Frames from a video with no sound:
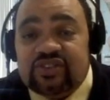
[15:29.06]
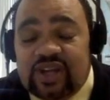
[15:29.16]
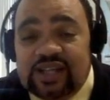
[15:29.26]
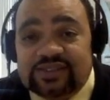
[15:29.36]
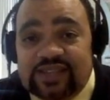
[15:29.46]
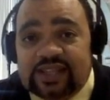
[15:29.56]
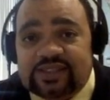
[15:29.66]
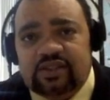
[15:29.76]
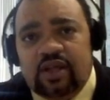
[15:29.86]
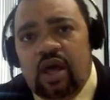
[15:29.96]

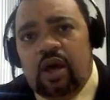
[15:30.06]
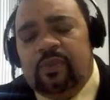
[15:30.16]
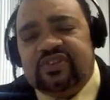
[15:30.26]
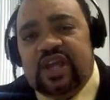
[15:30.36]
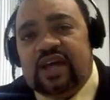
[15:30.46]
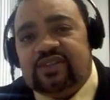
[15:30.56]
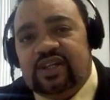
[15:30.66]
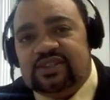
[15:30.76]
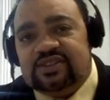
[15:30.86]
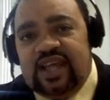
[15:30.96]
transactions. But you have to
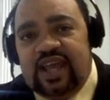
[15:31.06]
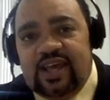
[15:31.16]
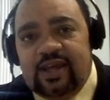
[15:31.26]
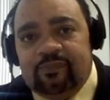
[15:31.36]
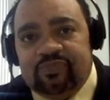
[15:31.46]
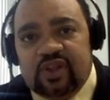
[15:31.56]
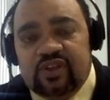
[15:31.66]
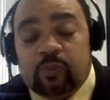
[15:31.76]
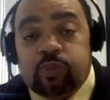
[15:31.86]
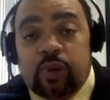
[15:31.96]
understand
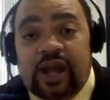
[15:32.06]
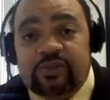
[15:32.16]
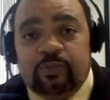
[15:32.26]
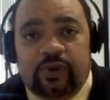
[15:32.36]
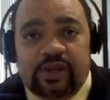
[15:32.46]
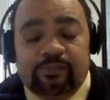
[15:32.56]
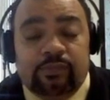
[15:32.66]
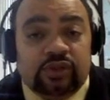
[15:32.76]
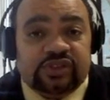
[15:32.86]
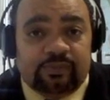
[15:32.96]
their price point,
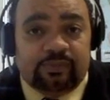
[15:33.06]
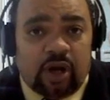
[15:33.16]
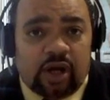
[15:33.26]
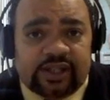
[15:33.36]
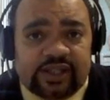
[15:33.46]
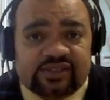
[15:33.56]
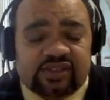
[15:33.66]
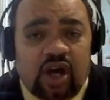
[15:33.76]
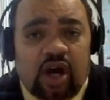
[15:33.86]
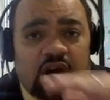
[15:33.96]
most of the markets
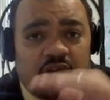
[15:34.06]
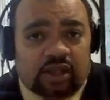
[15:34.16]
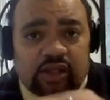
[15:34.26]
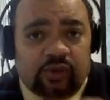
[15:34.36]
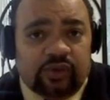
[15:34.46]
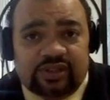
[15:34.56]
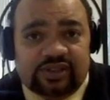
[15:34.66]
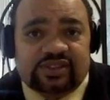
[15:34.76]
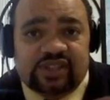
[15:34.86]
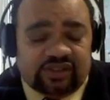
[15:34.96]
are lower
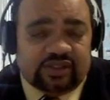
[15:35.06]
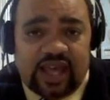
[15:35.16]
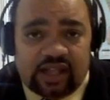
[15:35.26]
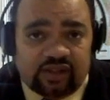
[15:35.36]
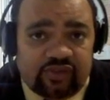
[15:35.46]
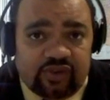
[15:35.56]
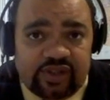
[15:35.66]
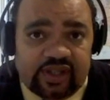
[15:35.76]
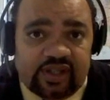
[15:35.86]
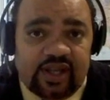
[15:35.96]
than Southern
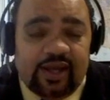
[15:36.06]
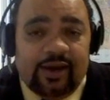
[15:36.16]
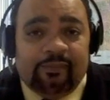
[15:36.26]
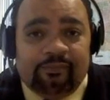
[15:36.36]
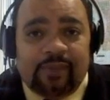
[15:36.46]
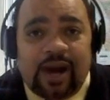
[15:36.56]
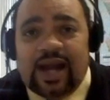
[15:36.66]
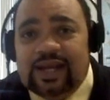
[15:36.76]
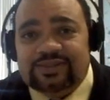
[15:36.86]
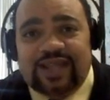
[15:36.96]
California.
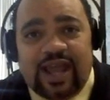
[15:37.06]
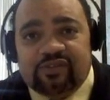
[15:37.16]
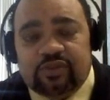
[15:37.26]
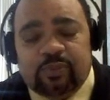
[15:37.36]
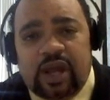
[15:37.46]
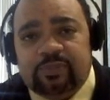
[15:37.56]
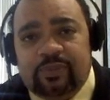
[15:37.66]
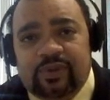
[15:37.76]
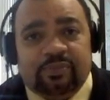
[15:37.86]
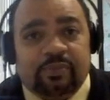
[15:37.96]
Mine's average price
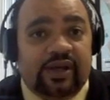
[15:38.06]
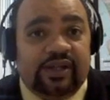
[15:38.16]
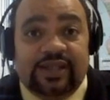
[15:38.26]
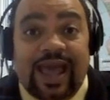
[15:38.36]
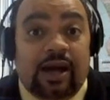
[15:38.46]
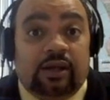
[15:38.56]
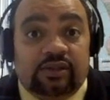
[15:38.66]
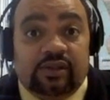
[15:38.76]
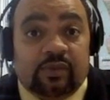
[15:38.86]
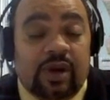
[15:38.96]
point is probably
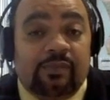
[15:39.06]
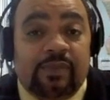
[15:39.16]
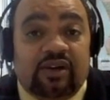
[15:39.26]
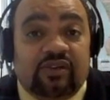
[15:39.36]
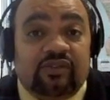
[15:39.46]
now around about